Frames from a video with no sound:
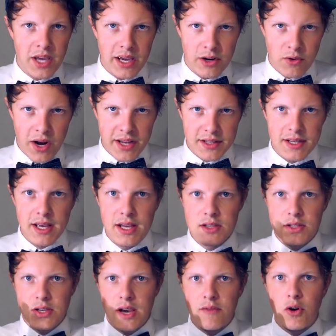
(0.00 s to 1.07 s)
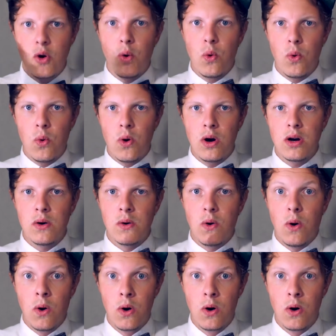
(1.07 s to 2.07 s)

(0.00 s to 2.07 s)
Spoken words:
Okay, great. So you have å or